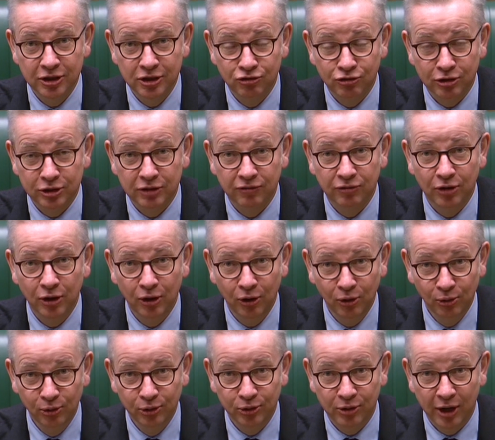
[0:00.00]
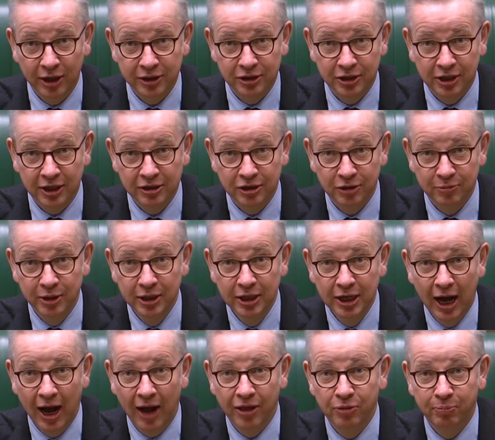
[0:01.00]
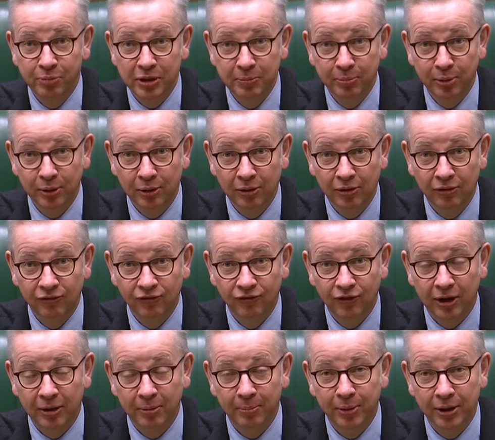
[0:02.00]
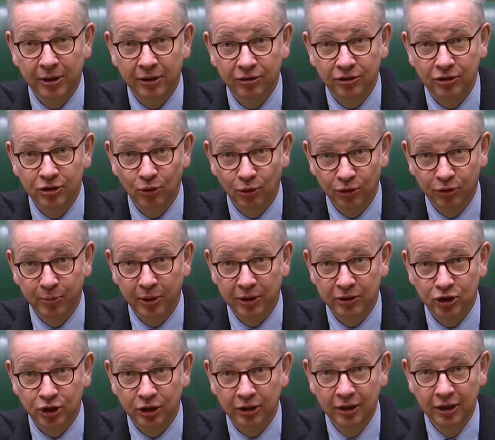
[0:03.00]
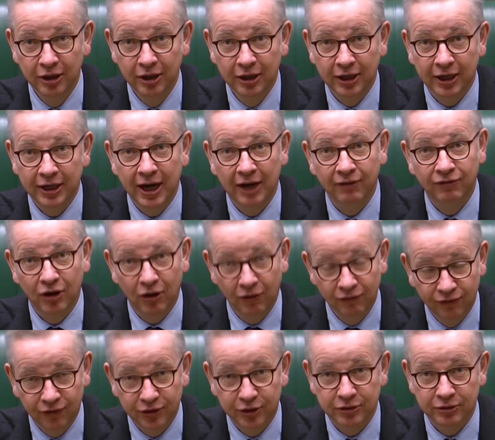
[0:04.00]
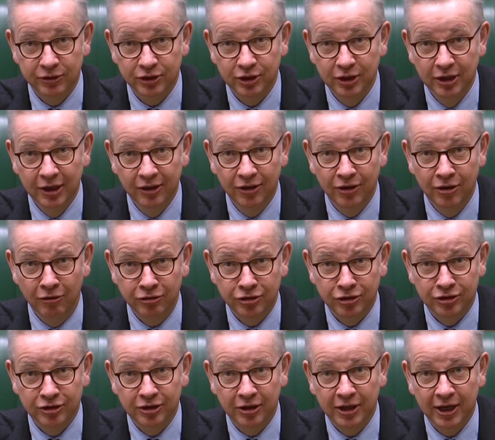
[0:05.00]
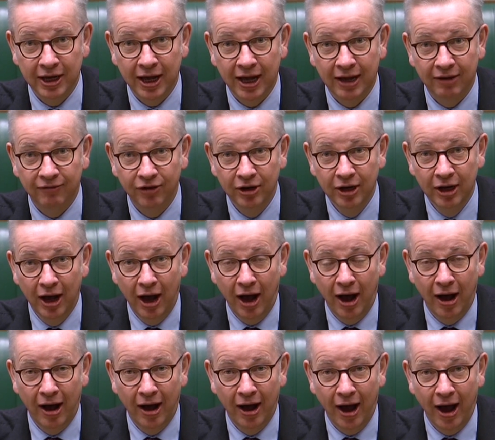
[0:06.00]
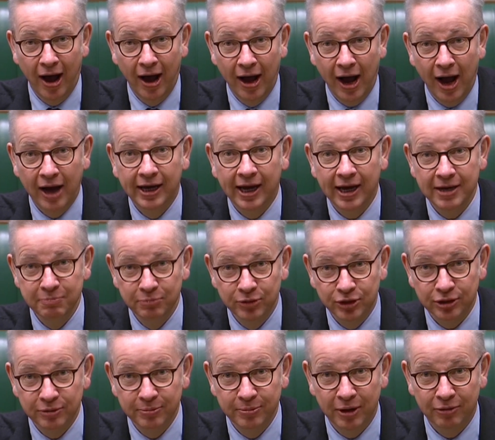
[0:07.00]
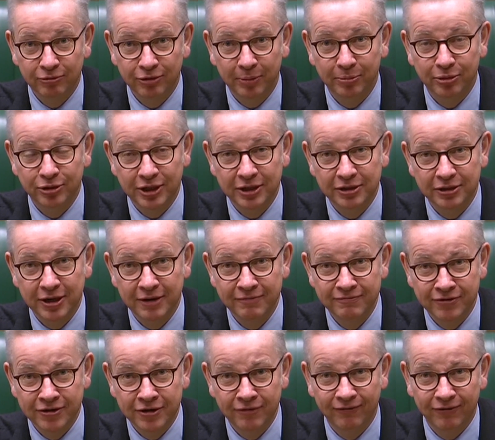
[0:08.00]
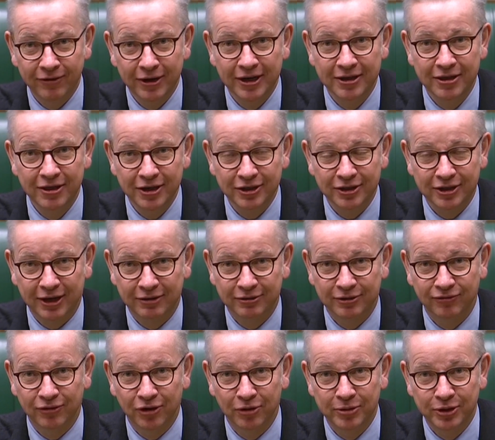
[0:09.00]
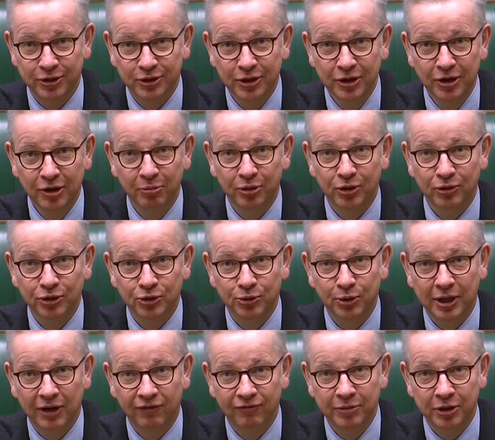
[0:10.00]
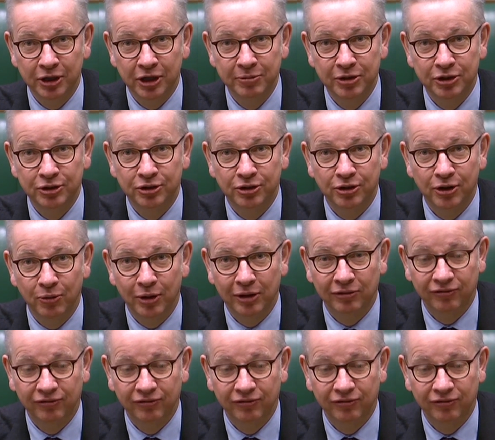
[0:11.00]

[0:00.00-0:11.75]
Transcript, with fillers: in the interests of the whole United Kingdom, and the people of uh, Perth and North Perthshire can have confidence, not just that they have uh, a, a gamesome representative in this House of Commons, but also a government committed to their